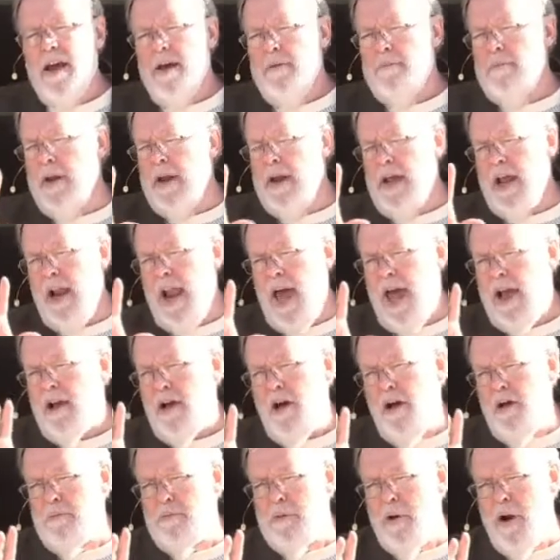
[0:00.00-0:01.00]
but like
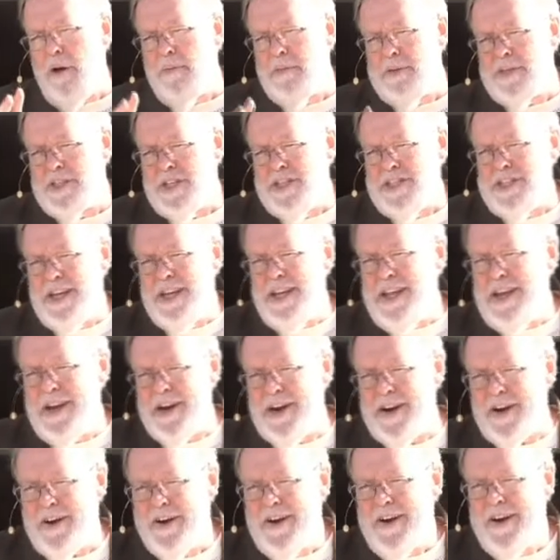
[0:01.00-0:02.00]
all promises in
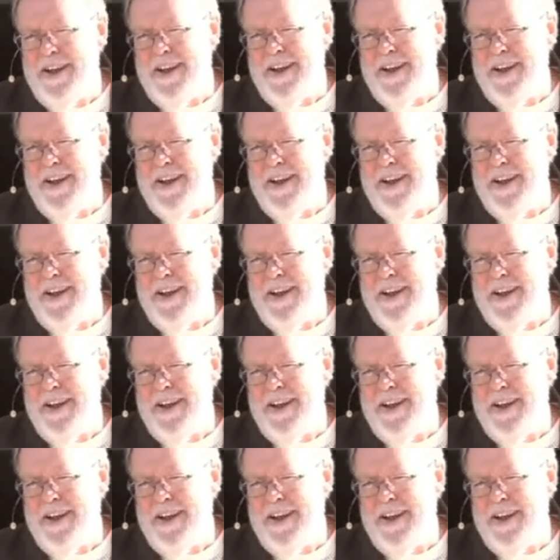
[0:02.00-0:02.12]
here,